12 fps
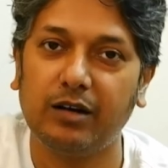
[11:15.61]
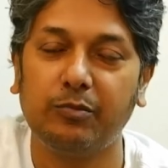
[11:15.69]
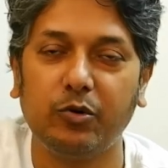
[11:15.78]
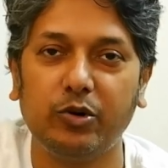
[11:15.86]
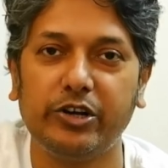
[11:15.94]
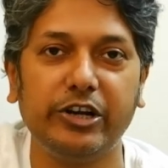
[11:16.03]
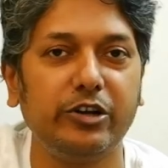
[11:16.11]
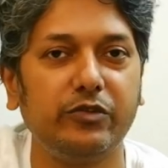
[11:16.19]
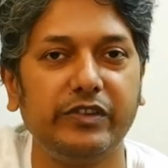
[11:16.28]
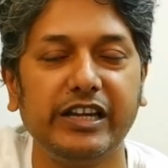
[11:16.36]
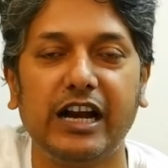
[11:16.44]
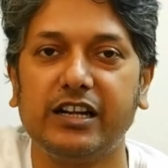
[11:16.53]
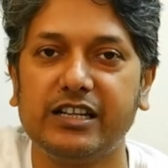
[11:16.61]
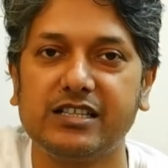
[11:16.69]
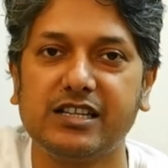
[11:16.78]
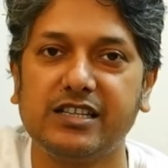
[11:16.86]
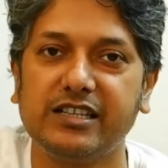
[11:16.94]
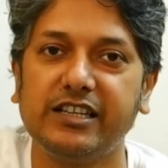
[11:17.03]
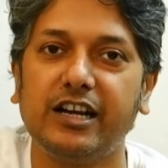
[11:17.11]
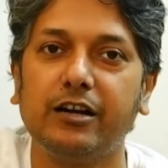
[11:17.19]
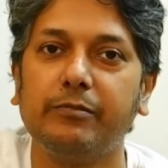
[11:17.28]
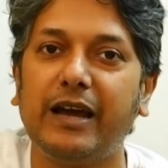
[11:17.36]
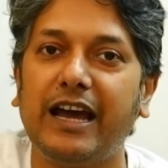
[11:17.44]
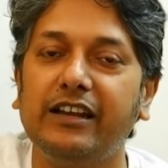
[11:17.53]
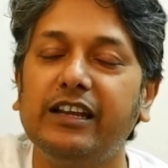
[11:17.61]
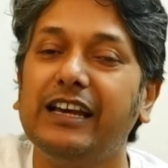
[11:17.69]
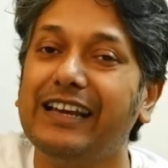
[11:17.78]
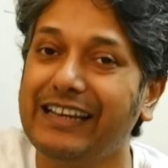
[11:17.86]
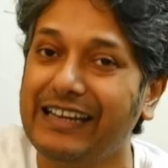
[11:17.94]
A Portrait of the Artist as a Young Man